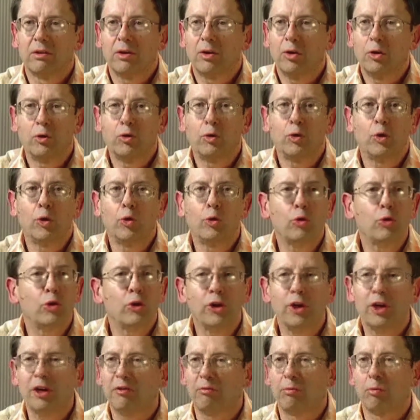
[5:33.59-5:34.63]
Who
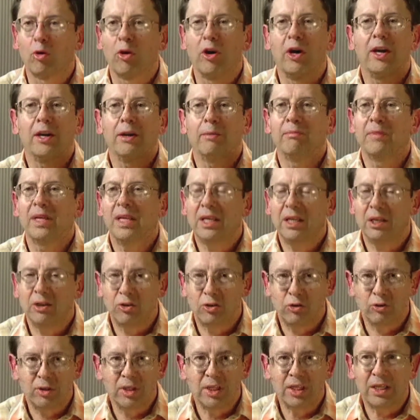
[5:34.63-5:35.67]
could have brought him
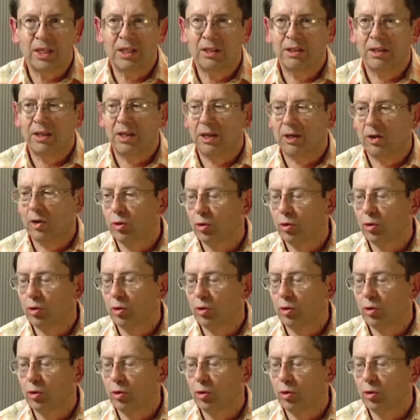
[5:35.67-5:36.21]
into anything?